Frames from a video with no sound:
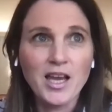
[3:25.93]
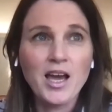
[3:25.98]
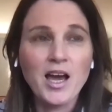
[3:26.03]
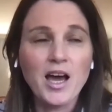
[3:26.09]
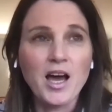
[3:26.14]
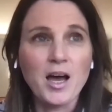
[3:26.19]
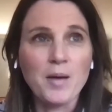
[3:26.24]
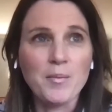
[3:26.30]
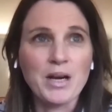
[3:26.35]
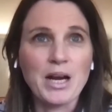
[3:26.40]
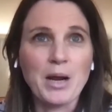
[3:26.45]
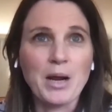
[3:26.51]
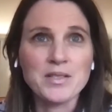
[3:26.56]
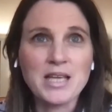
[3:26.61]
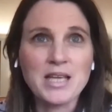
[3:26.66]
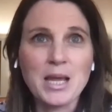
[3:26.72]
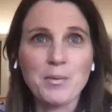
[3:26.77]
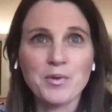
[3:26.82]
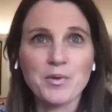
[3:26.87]
And I was
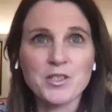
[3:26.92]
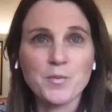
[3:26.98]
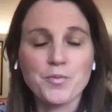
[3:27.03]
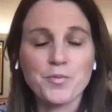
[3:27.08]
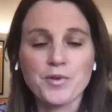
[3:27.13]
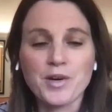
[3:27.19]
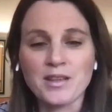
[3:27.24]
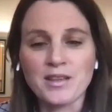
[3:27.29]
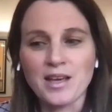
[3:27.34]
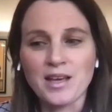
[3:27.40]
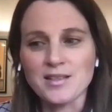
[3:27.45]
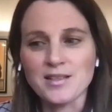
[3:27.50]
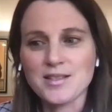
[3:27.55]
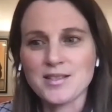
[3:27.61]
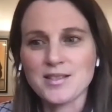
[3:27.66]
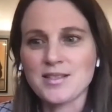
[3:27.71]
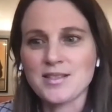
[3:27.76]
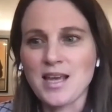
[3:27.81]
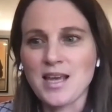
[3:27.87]
able to bring that
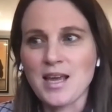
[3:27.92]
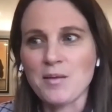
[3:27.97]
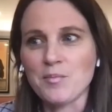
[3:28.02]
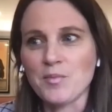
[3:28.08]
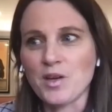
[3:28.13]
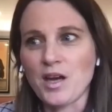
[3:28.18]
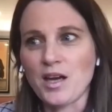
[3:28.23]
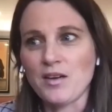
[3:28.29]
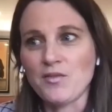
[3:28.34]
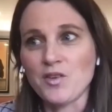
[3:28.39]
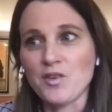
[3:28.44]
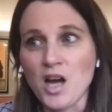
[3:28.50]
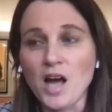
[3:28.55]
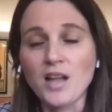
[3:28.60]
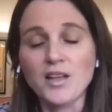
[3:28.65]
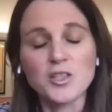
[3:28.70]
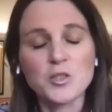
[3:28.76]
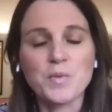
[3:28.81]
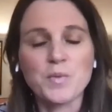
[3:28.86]
same kind of
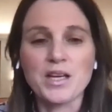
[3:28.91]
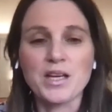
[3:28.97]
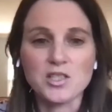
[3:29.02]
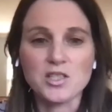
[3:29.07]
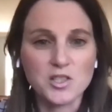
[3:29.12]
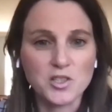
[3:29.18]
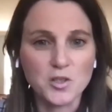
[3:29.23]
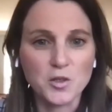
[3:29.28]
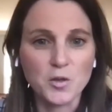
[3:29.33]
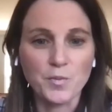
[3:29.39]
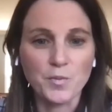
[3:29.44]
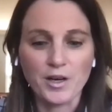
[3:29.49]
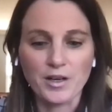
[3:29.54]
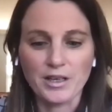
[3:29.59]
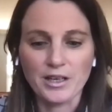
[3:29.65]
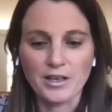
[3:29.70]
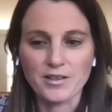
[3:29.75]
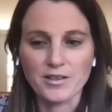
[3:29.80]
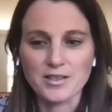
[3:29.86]
knowledge base to Brown
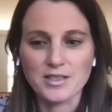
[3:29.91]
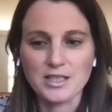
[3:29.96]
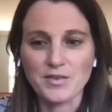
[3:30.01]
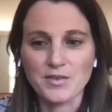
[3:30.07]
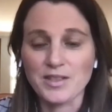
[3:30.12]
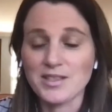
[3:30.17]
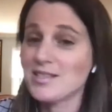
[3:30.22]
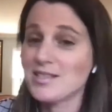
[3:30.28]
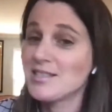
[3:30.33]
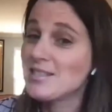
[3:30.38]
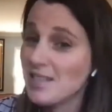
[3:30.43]
Harris Stevens.